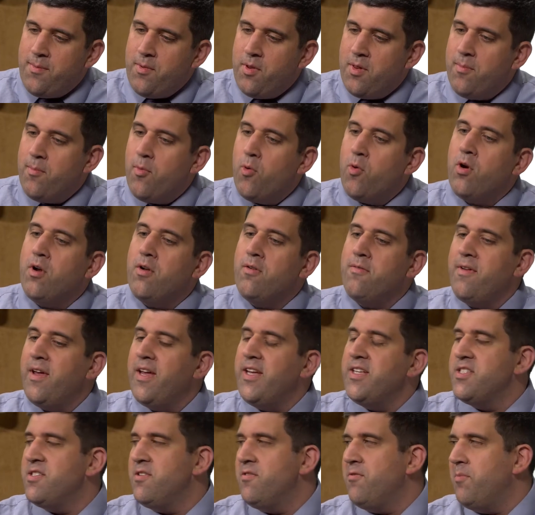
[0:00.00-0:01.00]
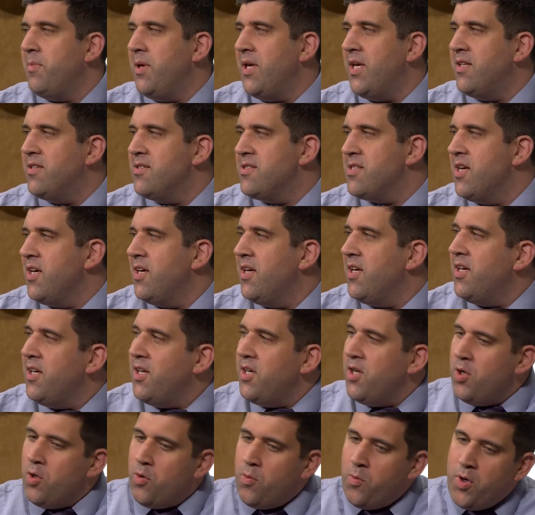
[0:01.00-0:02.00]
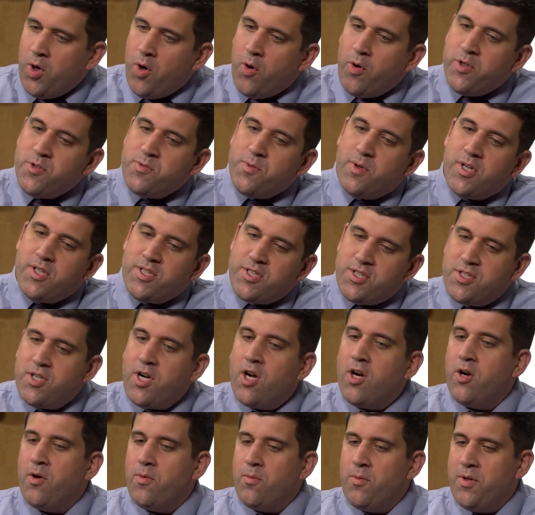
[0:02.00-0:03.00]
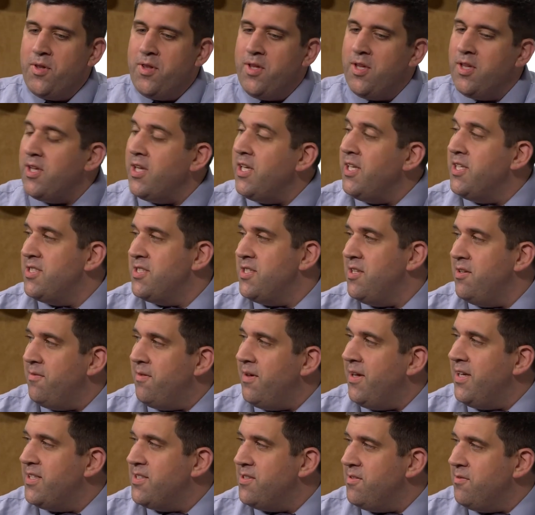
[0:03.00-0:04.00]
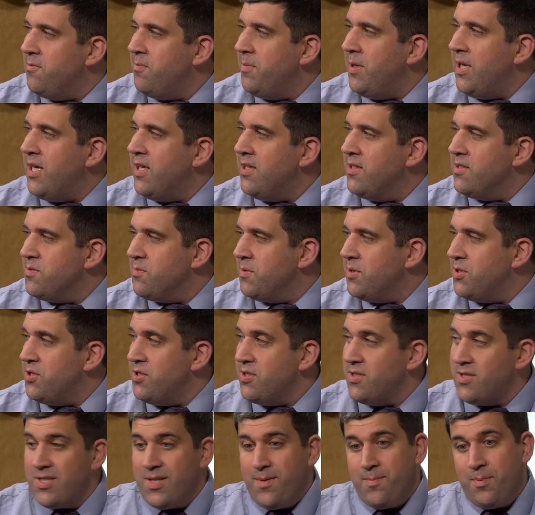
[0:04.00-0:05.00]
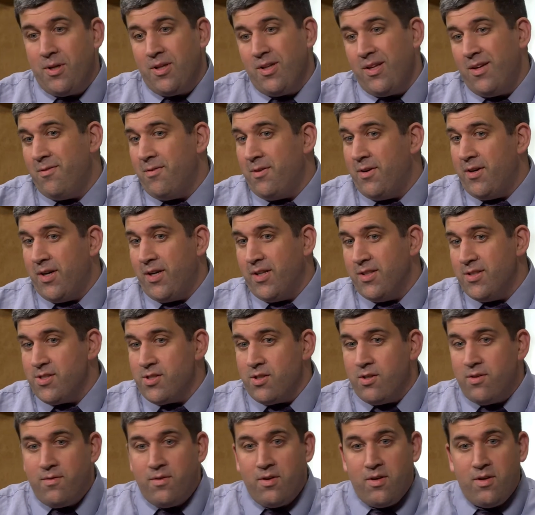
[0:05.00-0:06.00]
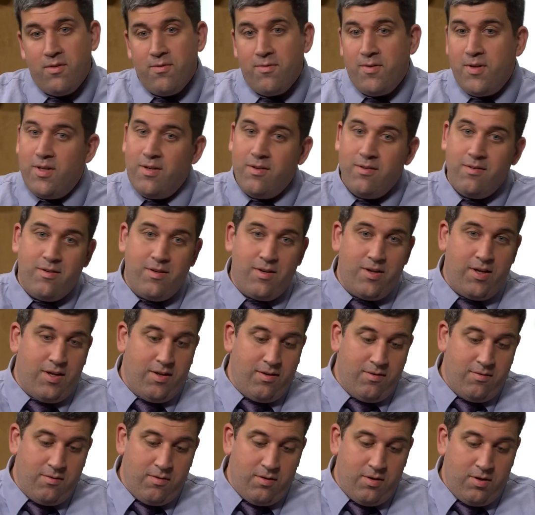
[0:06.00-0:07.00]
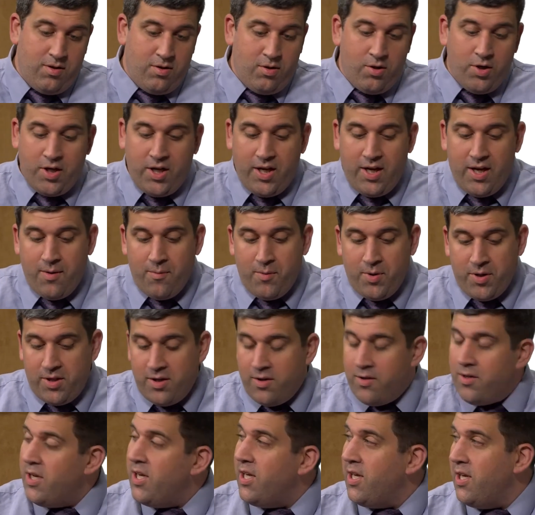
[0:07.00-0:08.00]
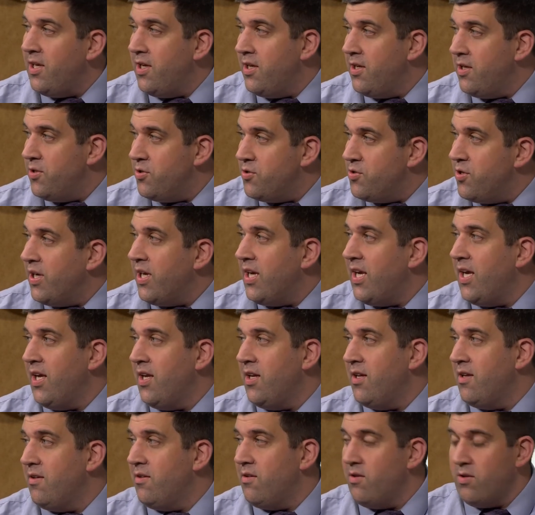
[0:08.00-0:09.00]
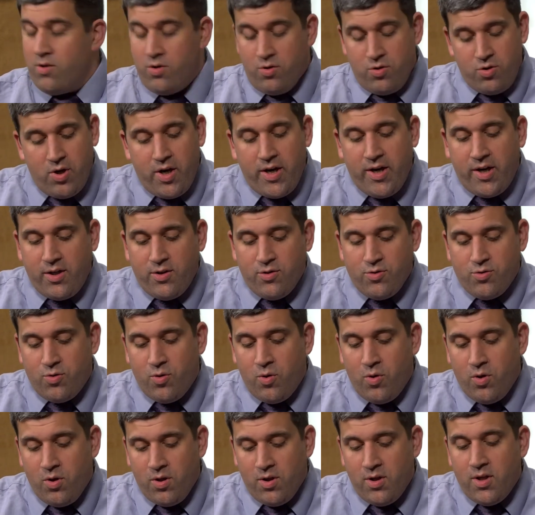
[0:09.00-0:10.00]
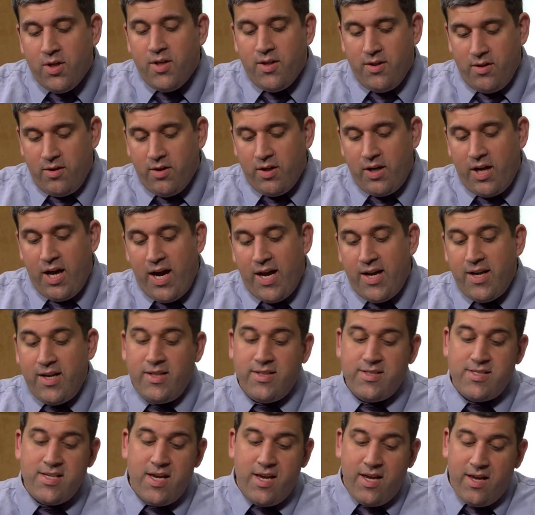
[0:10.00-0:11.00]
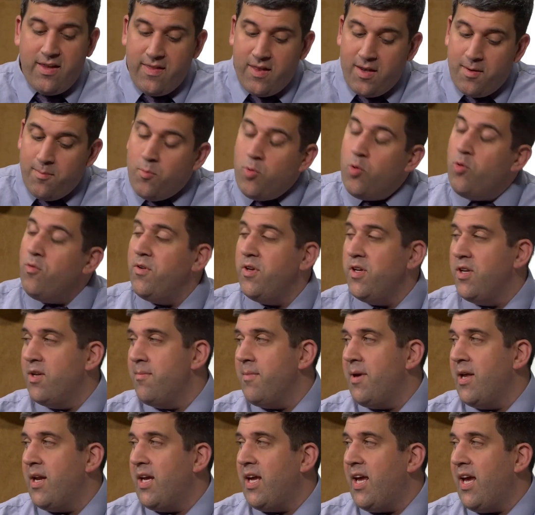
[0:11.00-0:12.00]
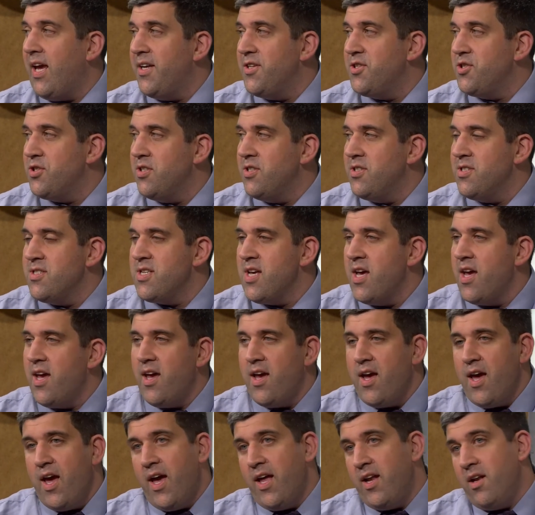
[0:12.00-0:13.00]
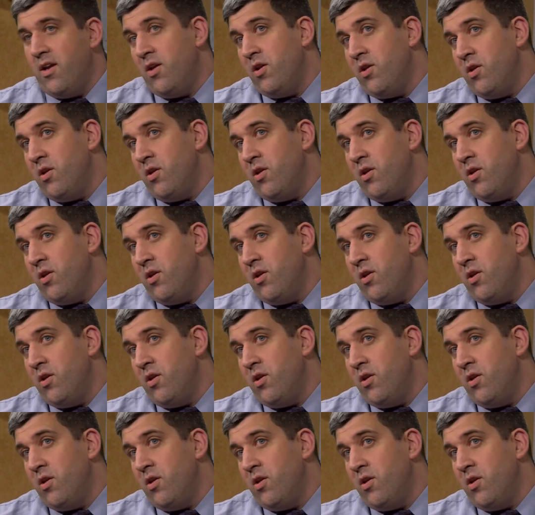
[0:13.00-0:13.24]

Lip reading: of the more invasive means, we always want to start with the least invasive means, which is typically very conservative in looking at what they're eating and drinking to try to control their incontinence, and then moving to medications and